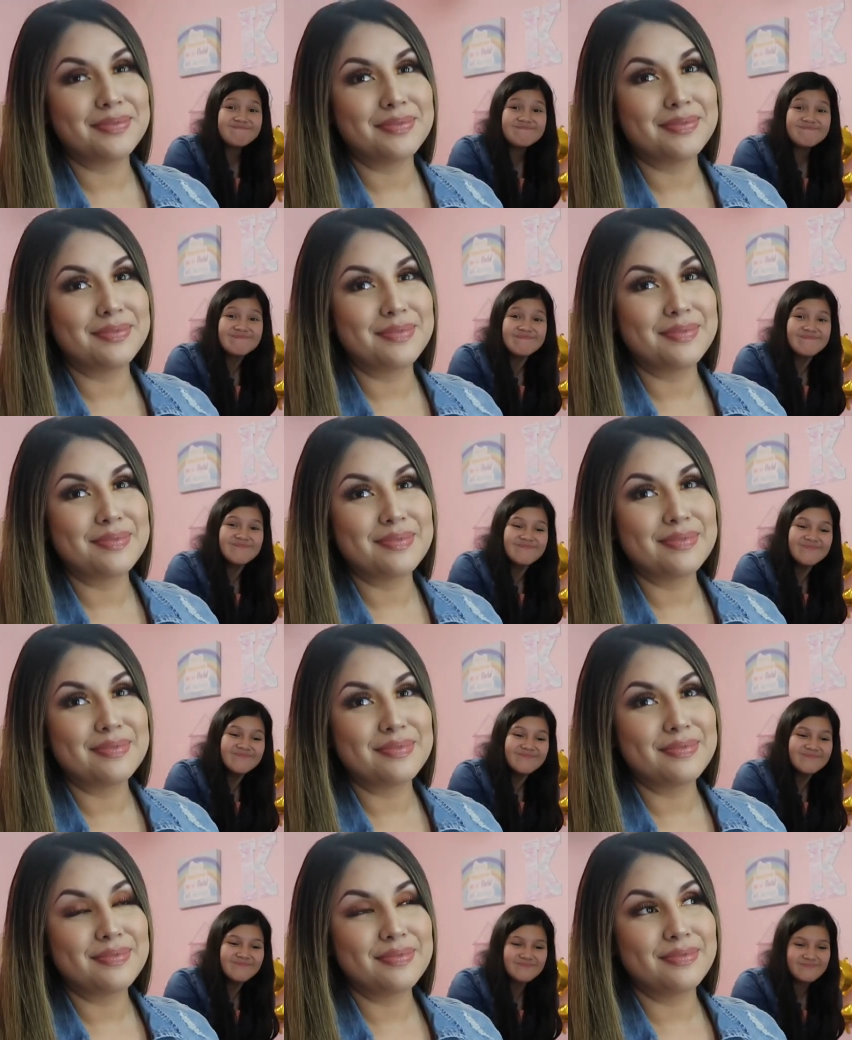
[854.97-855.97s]

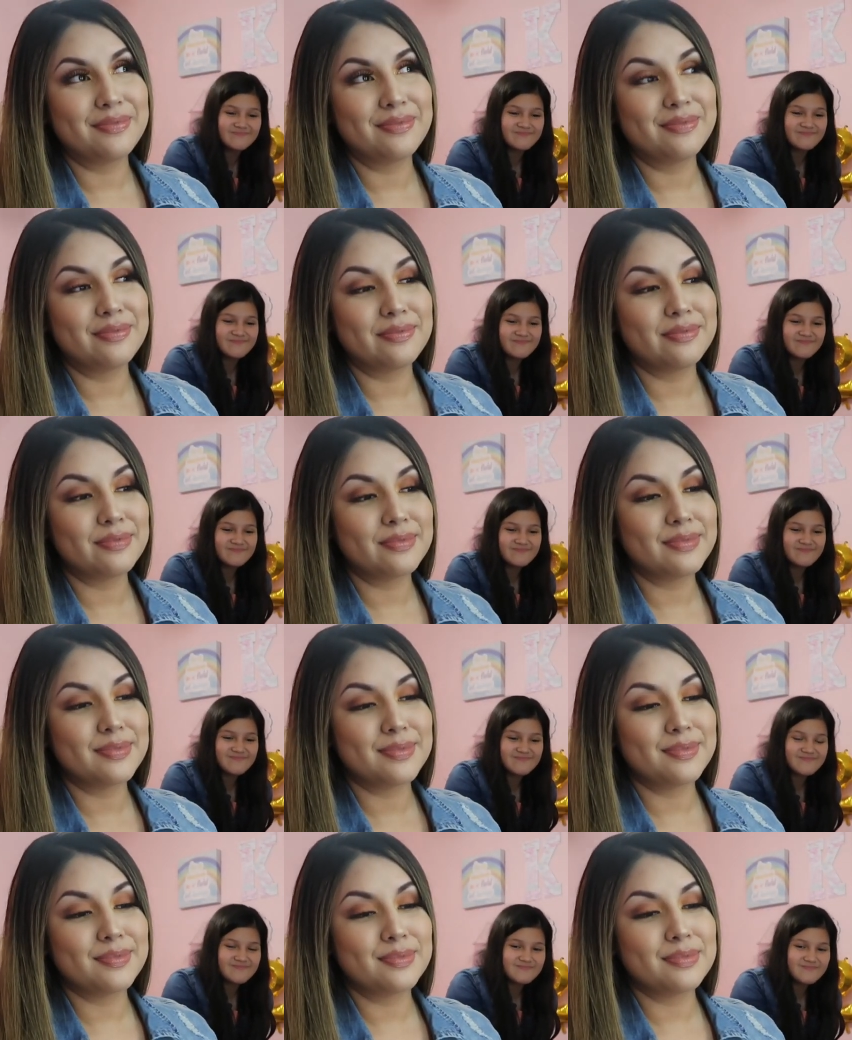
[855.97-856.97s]

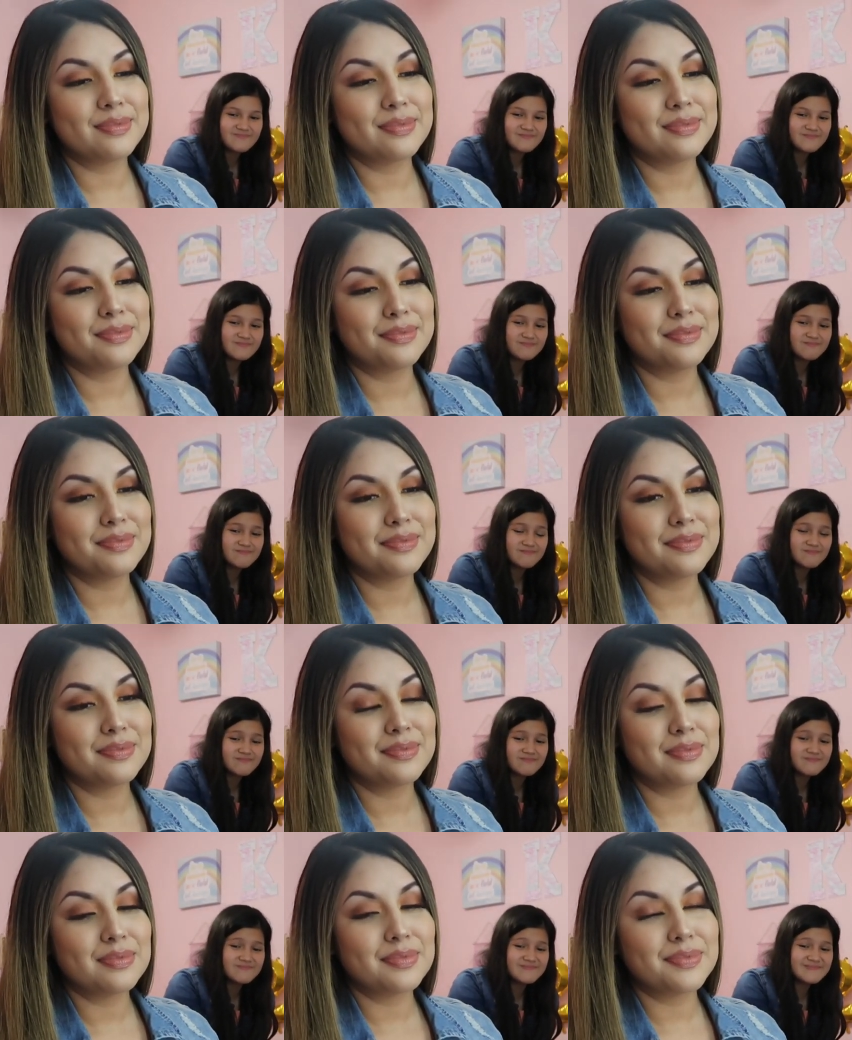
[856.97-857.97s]

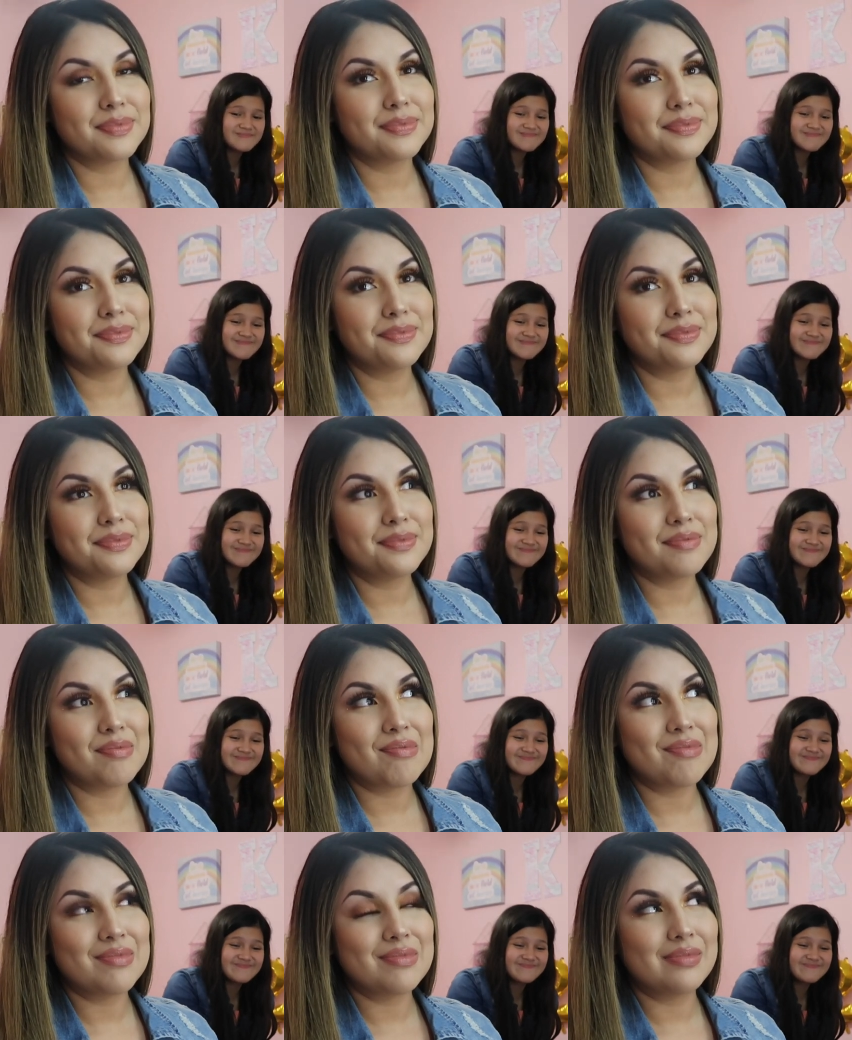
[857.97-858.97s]

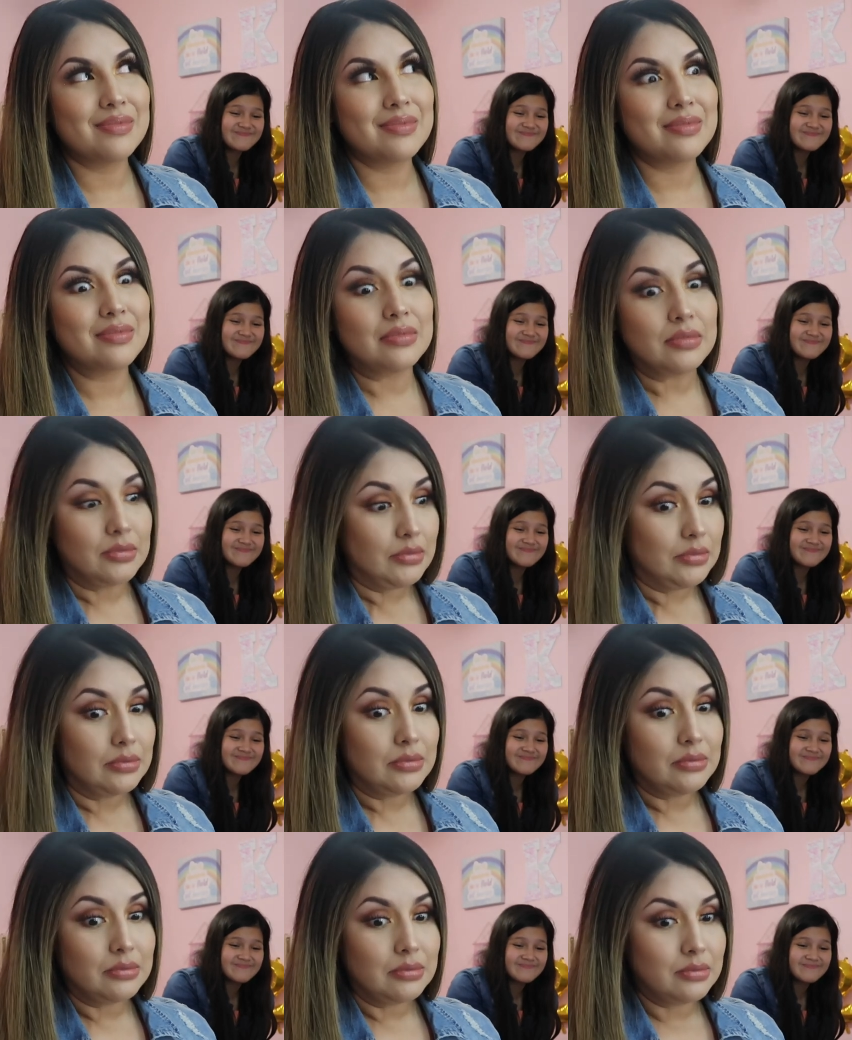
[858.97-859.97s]

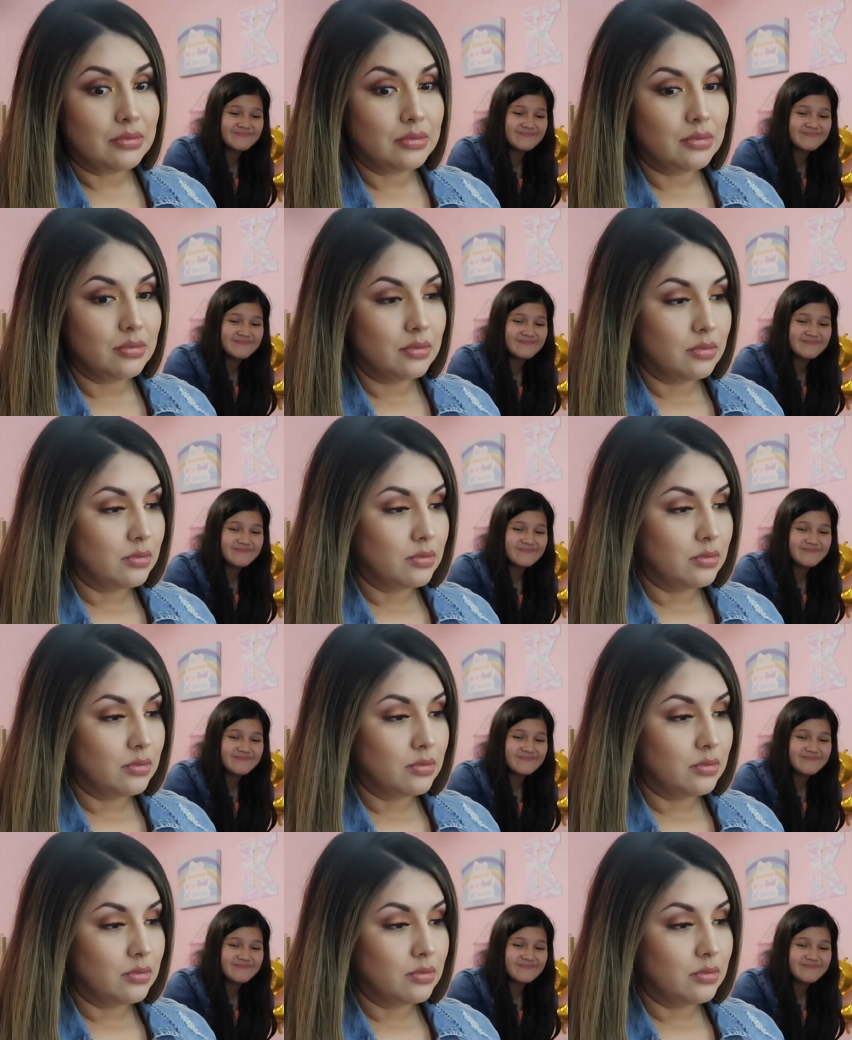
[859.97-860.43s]
[no speech]